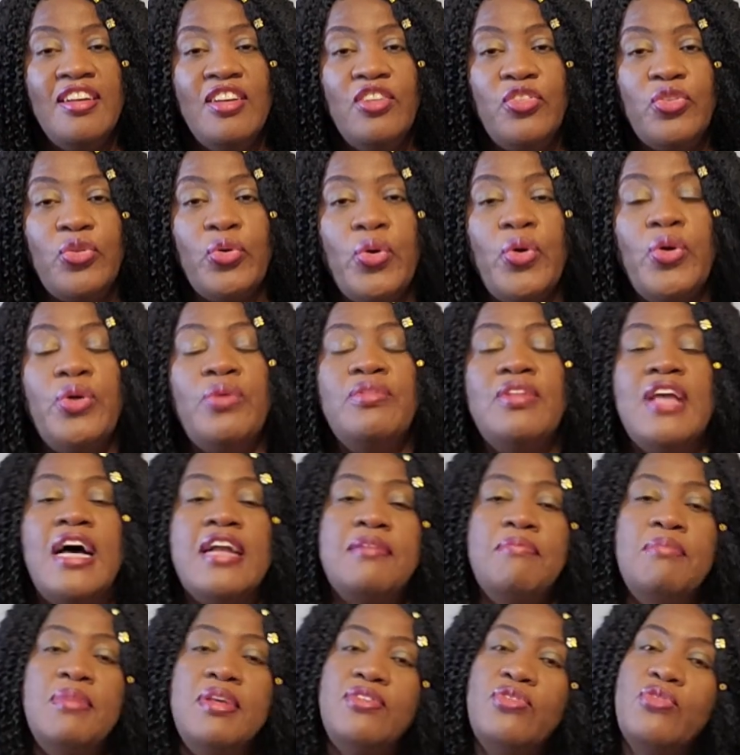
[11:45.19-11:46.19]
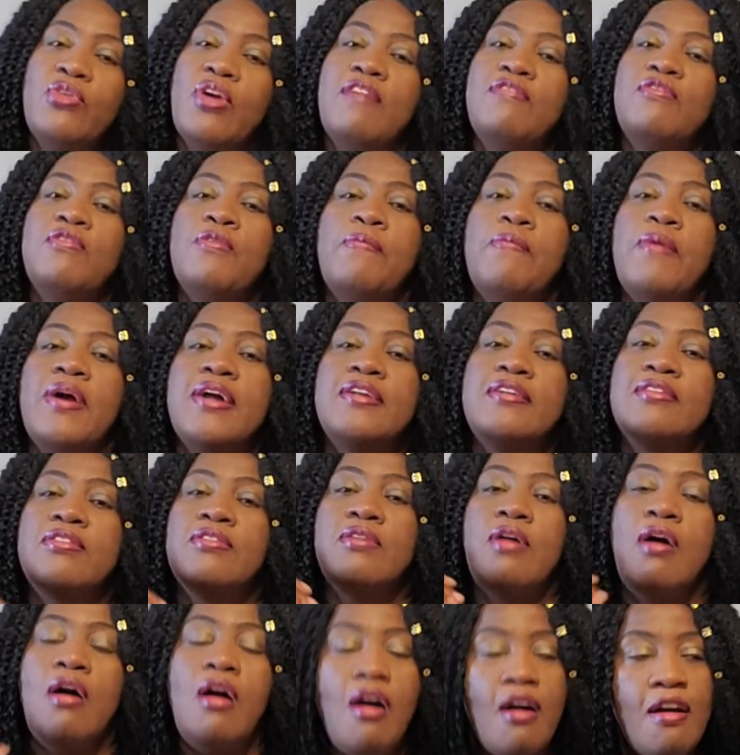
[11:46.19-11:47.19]
So that means you have to practice
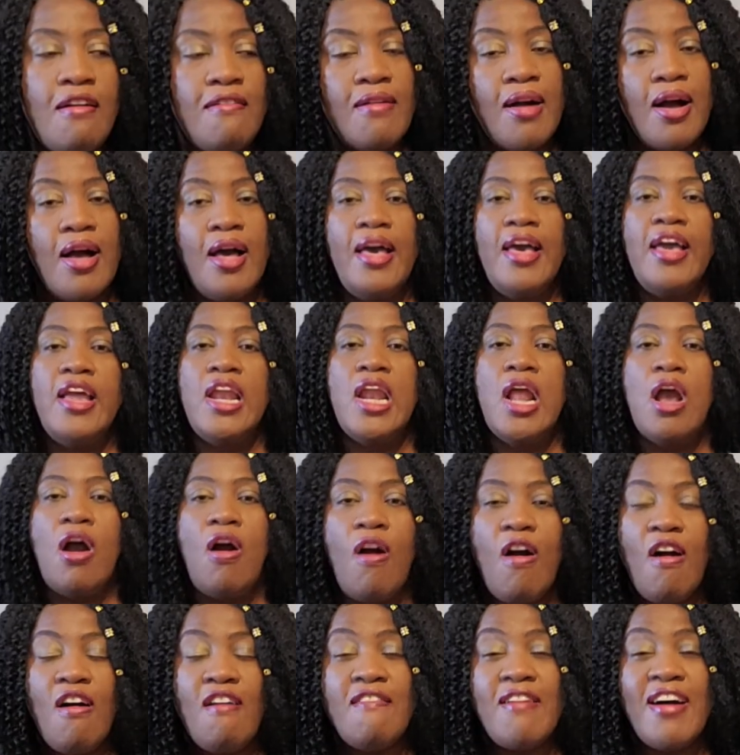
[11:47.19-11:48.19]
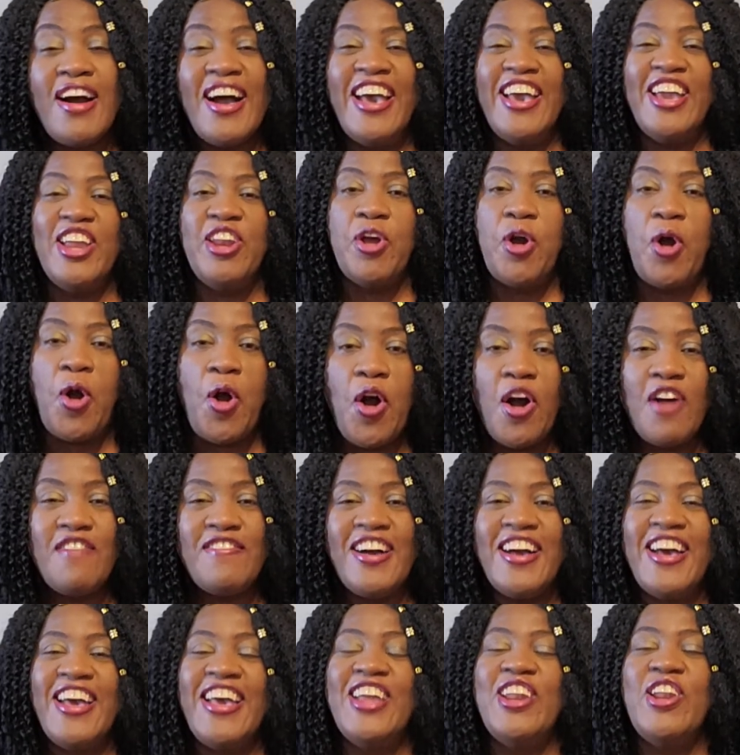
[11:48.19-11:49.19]
over and over and over
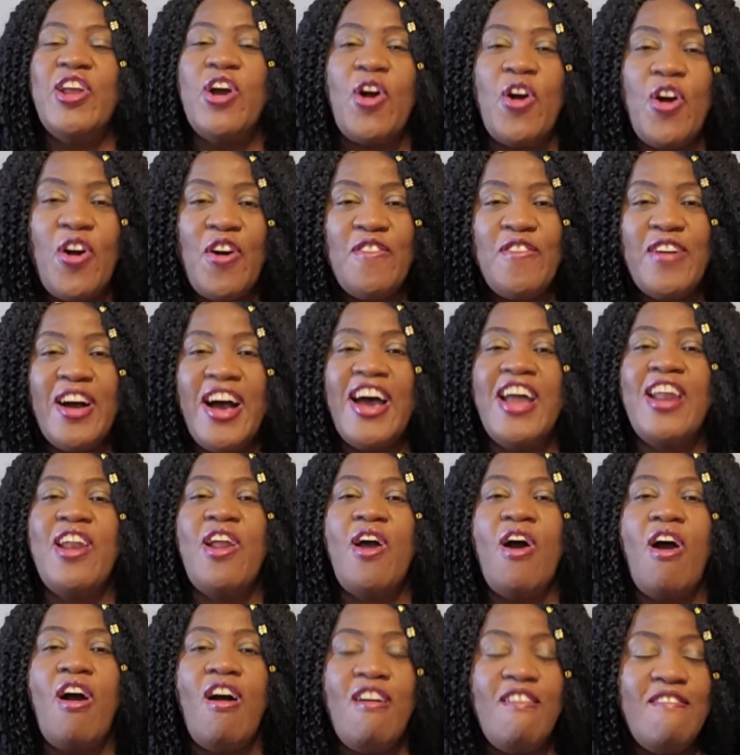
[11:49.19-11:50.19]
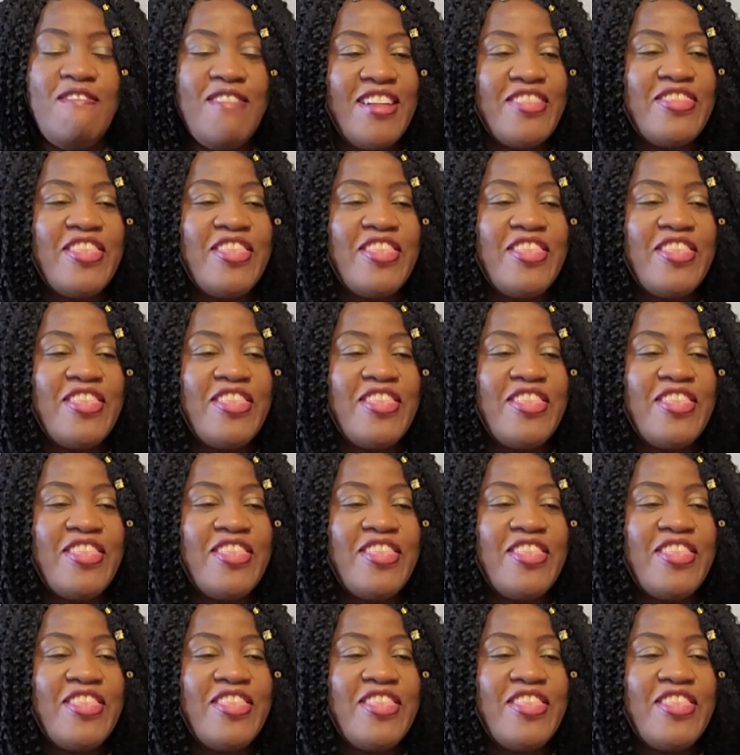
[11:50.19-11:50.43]
and over and over.